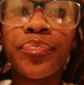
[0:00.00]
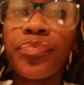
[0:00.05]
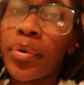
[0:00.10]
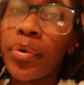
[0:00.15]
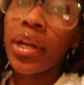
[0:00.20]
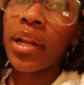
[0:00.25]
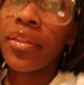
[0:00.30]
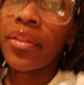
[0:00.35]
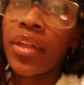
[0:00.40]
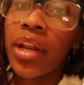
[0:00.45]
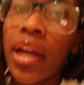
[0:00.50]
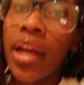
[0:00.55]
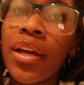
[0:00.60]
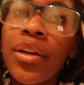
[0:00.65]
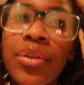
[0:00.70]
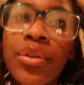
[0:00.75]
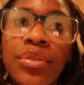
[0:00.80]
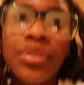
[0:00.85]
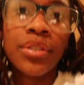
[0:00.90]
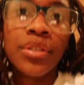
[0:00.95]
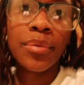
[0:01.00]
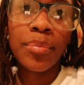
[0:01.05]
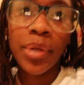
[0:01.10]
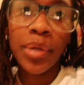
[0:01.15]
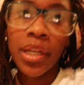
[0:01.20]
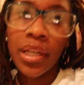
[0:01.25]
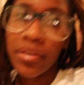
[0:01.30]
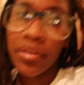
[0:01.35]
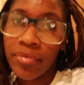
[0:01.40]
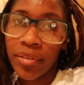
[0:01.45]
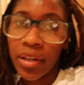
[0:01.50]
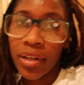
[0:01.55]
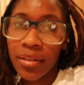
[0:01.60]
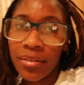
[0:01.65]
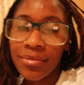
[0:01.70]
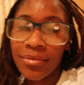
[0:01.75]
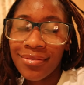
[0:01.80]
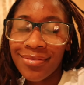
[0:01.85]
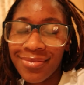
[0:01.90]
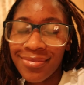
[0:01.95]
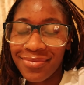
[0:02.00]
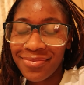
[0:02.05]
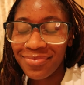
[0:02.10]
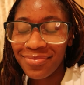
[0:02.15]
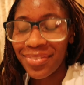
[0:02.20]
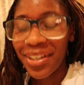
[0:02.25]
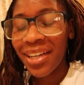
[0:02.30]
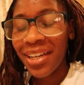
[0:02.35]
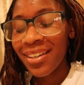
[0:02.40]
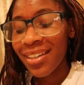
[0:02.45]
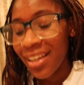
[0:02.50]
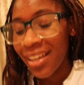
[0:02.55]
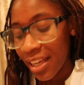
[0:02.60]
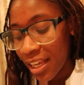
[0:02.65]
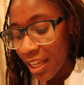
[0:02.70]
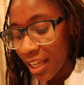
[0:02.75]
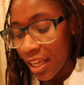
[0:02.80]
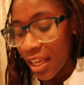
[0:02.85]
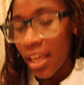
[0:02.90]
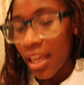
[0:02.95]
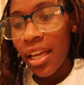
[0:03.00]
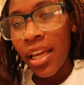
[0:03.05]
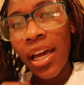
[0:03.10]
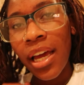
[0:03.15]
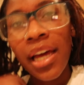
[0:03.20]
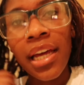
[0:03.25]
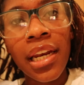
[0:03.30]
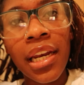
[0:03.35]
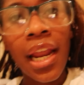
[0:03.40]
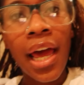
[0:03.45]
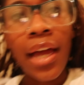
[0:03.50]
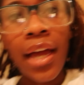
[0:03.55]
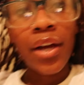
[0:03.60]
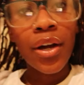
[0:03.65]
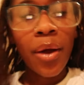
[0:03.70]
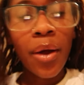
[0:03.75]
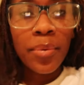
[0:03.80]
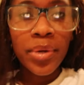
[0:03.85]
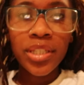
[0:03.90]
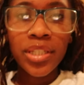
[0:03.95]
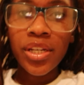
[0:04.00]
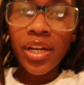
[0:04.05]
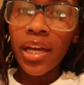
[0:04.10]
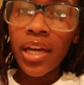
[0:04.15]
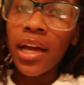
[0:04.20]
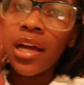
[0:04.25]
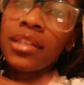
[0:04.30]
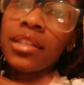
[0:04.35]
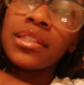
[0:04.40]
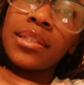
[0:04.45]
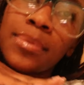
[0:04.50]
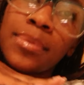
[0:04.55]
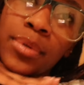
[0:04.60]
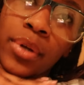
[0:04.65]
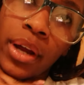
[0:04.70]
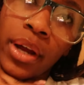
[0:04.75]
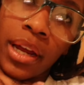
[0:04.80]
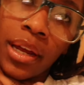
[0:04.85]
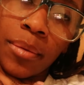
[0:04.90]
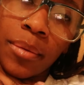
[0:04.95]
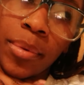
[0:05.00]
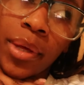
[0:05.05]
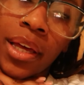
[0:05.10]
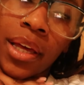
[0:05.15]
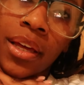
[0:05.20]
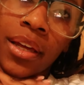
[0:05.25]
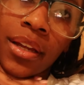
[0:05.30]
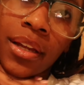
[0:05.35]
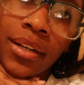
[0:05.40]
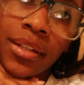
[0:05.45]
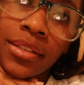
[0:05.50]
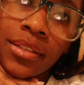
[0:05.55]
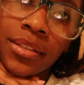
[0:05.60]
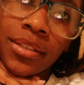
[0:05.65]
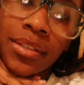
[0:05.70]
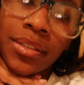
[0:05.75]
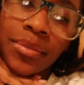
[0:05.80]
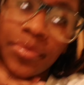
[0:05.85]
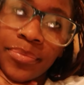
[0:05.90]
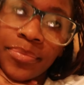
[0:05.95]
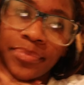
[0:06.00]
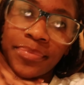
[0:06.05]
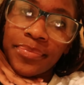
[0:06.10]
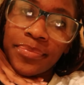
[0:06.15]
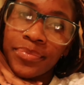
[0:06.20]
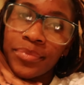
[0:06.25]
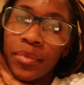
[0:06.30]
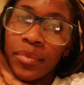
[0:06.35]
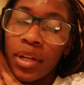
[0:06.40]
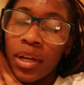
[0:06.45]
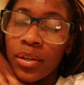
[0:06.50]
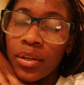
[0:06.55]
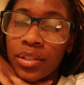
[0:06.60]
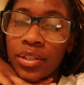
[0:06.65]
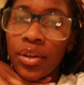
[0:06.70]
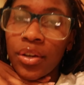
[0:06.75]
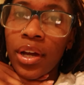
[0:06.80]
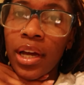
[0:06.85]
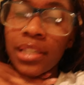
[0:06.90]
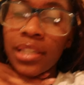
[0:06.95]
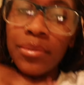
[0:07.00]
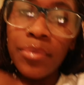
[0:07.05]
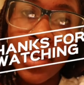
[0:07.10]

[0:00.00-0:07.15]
better than I used to be even. But yeah, like, comment, share, and subscribe. And I'll see you guys in